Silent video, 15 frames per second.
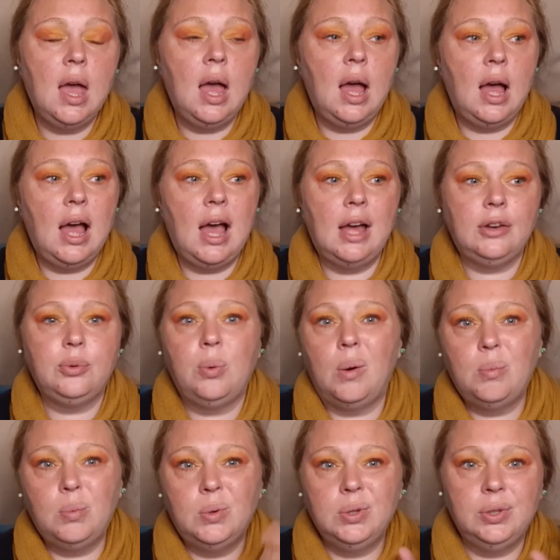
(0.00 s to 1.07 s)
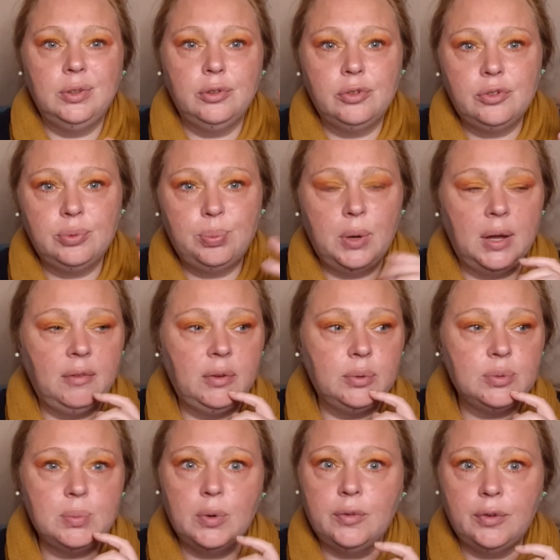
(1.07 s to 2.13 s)
I had one once where it
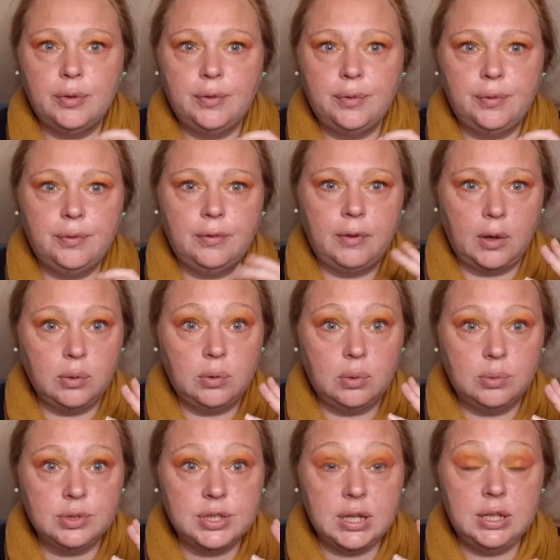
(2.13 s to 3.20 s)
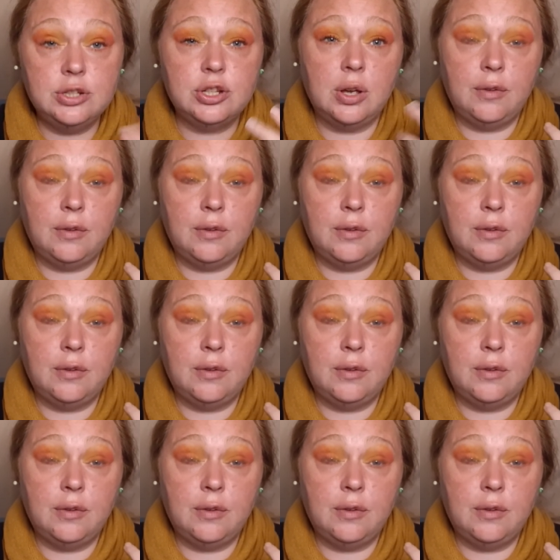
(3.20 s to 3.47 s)
was more of a focal seizure.